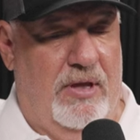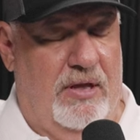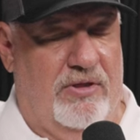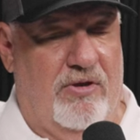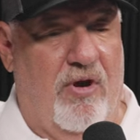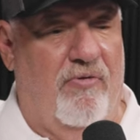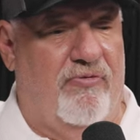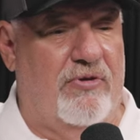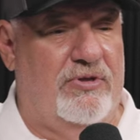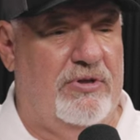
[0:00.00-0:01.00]
at the
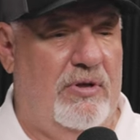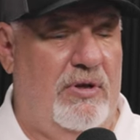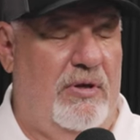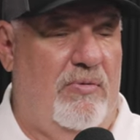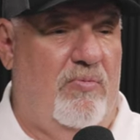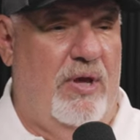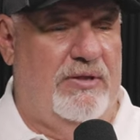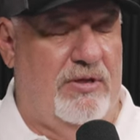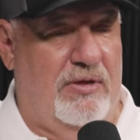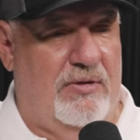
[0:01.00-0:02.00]
Gophers
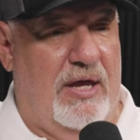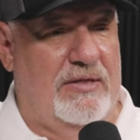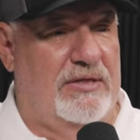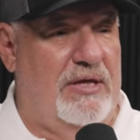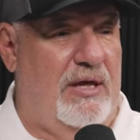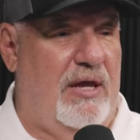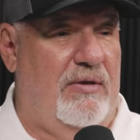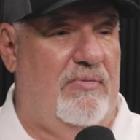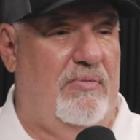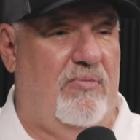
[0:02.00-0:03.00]
went to
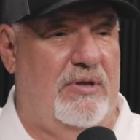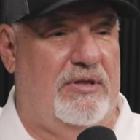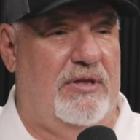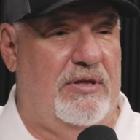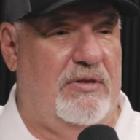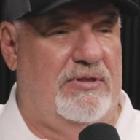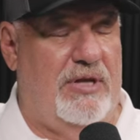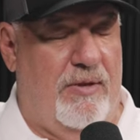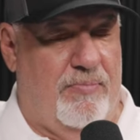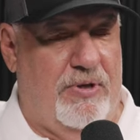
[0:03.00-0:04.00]
NCAA, went to the
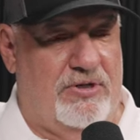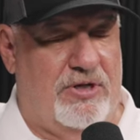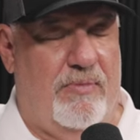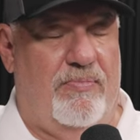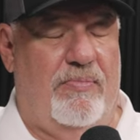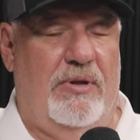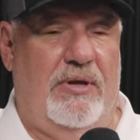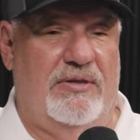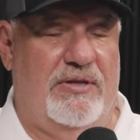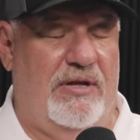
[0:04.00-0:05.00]
championship
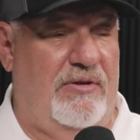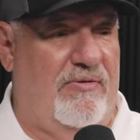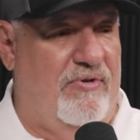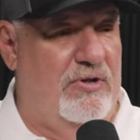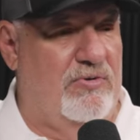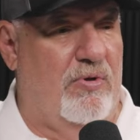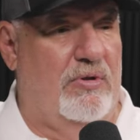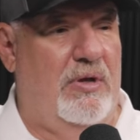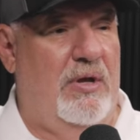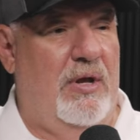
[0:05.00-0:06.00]
as an
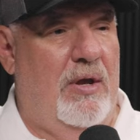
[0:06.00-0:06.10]
individual.